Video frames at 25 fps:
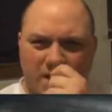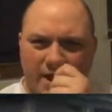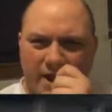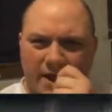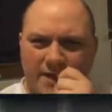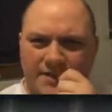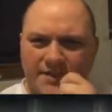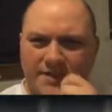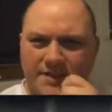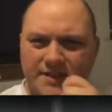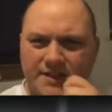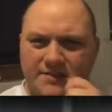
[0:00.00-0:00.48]

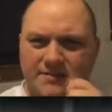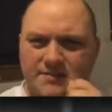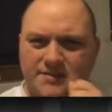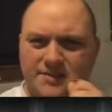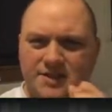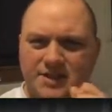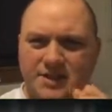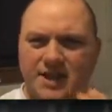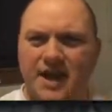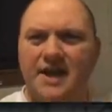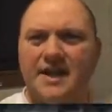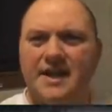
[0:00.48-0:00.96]
I think it
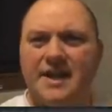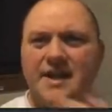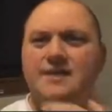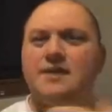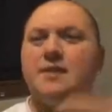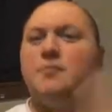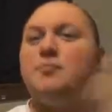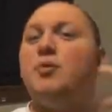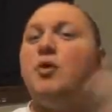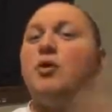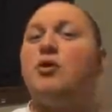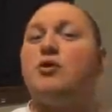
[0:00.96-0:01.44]
was a Cayenne,
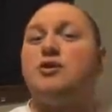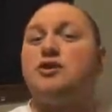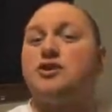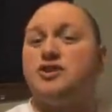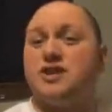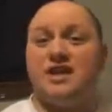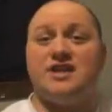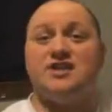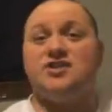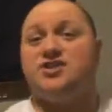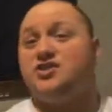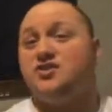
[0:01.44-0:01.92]
the
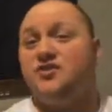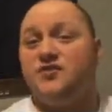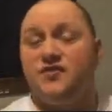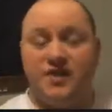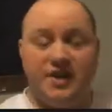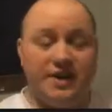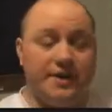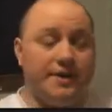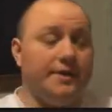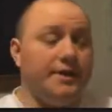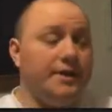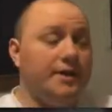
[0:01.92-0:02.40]
Porsche
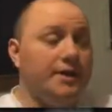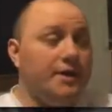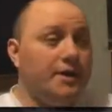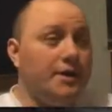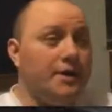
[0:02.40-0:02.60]
SUV,